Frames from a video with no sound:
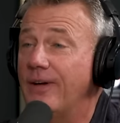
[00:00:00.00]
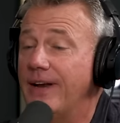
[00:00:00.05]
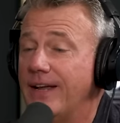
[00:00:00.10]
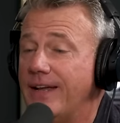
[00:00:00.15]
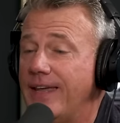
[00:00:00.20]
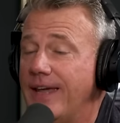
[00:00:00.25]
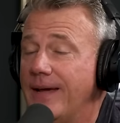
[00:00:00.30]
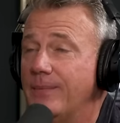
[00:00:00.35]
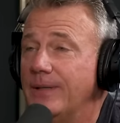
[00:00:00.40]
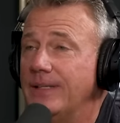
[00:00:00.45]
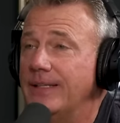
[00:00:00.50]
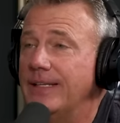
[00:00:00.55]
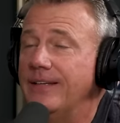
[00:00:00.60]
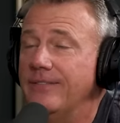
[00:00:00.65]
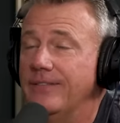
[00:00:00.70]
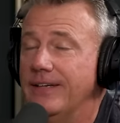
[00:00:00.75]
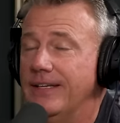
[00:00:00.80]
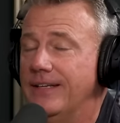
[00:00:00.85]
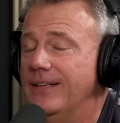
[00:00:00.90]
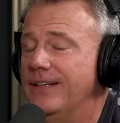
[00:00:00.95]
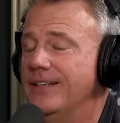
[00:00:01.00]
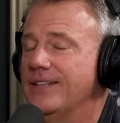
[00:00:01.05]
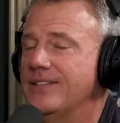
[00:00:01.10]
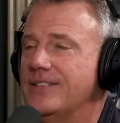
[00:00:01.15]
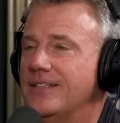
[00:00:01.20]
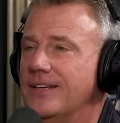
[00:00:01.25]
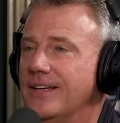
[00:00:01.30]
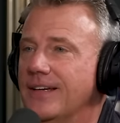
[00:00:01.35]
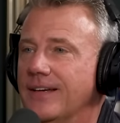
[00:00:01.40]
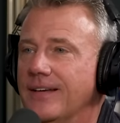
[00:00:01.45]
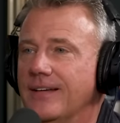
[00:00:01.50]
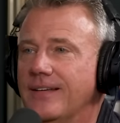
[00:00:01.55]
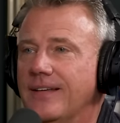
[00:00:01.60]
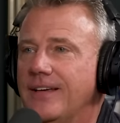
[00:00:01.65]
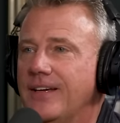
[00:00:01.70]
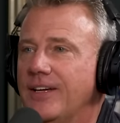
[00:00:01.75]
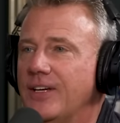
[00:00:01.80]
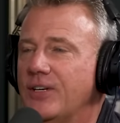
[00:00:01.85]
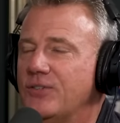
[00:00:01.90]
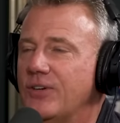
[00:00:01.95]
already. I can't believe it. It's
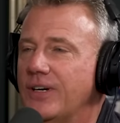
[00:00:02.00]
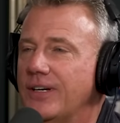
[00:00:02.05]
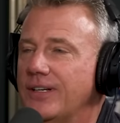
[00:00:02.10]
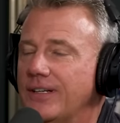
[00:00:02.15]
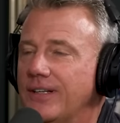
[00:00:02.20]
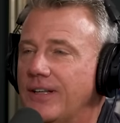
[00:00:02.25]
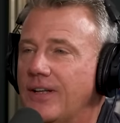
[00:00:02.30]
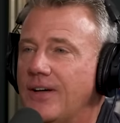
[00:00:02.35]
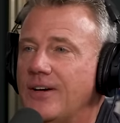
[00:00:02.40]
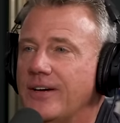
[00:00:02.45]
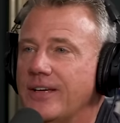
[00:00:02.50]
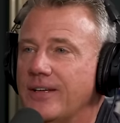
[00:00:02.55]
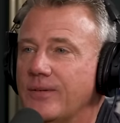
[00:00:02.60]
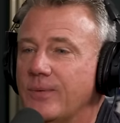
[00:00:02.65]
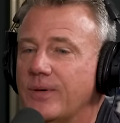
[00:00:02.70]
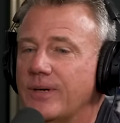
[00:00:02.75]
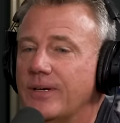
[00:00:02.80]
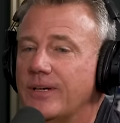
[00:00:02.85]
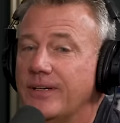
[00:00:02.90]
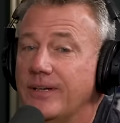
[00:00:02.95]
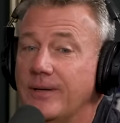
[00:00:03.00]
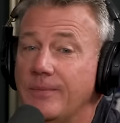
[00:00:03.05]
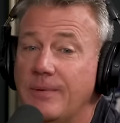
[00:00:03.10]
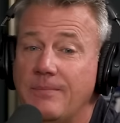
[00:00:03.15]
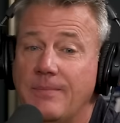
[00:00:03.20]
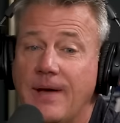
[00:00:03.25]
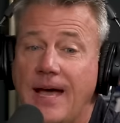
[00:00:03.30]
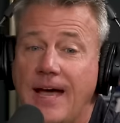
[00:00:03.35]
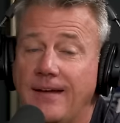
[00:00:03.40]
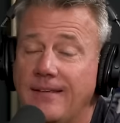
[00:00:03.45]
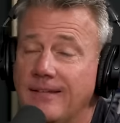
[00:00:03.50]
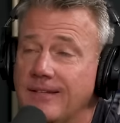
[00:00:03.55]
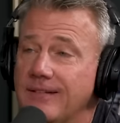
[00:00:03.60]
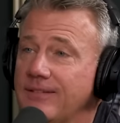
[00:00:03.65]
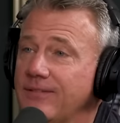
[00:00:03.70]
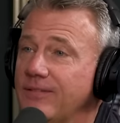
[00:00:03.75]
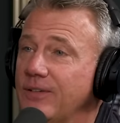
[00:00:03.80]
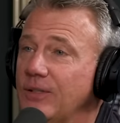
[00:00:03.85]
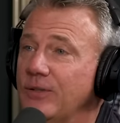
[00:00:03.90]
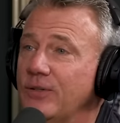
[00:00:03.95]
trucking along, and we're going to be back
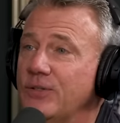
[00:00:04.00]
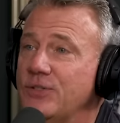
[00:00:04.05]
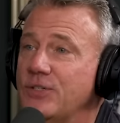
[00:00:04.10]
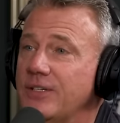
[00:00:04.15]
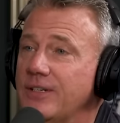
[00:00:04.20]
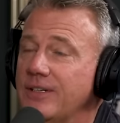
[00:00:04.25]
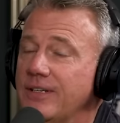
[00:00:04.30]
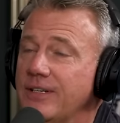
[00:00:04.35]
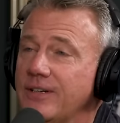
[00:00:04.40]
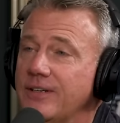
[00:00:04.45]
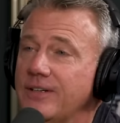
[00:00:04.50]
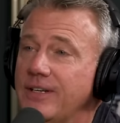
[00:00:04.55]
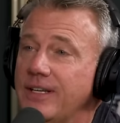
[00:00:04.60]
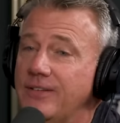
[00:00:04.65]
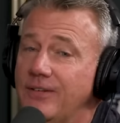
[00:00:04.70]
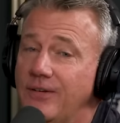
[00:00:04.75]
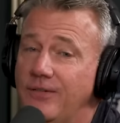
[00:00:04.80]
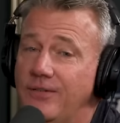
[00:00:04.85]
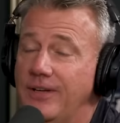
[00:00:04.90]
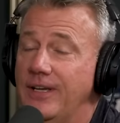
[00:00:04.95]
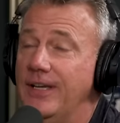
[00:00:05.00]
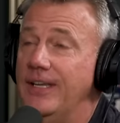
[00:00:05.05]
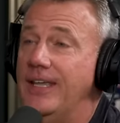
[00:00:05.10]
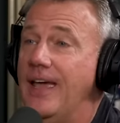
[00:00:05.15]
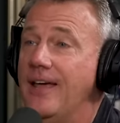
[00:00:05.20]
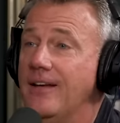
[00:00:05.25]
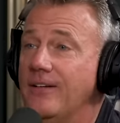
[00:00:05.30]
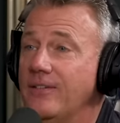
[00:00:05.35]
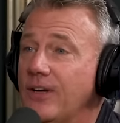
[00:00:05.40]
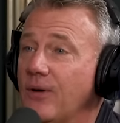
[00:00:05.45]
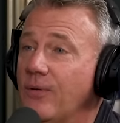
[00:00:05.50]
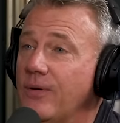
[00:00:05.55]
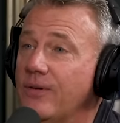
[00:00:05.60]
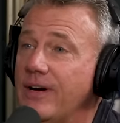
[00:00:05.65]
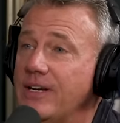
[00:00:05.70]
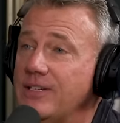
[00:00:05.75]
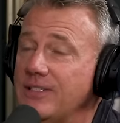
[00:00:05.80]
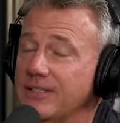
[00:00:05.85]
in Volusia near Daytona again going